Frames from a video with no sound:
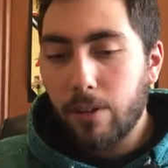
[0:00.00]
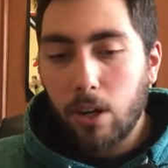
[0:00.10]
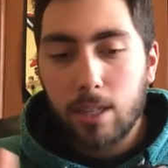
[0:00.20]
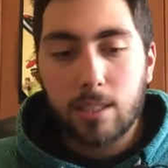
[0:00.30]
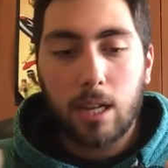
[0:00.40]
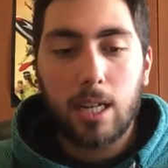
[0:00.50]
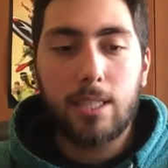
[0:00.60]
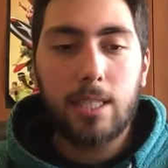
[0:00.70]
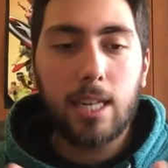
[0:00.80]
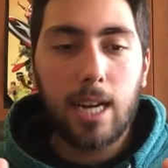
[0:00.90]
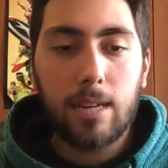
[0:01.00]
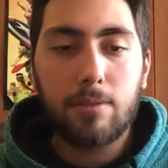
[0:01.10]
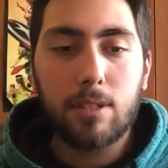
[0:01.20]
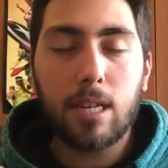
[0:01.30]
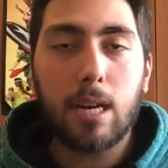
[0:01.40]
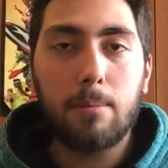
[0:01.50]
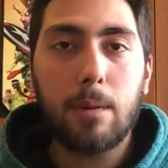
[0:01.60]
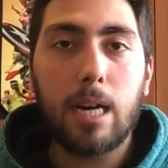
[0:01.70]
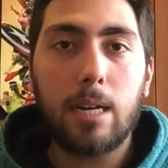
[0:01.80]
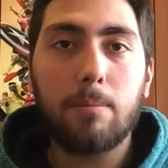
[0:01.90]
guys, I did have some
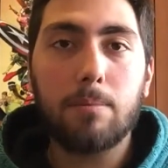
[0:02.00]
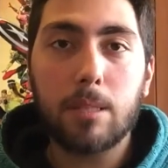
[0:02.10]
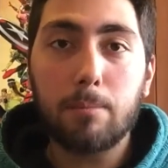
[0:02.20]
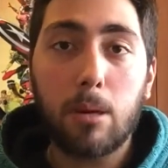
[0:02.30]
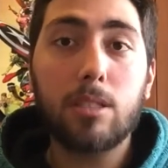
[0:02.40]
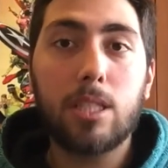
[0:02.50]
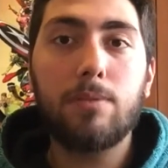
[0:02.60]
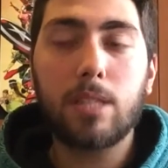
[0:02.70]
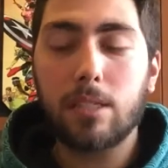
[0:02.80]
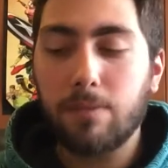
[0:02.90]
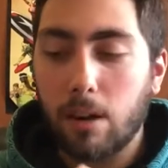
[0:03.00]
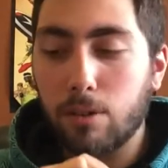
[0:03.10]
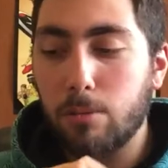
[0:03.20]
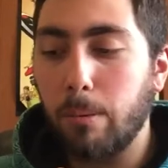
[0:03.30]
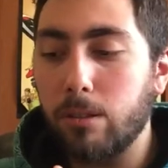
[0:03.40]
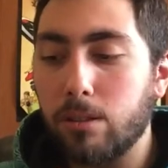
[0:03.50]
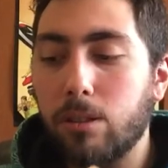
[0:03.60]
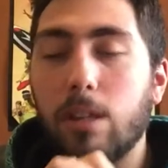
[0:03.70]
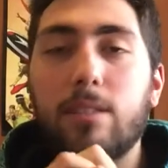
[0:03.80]
positives as far as spoilers go.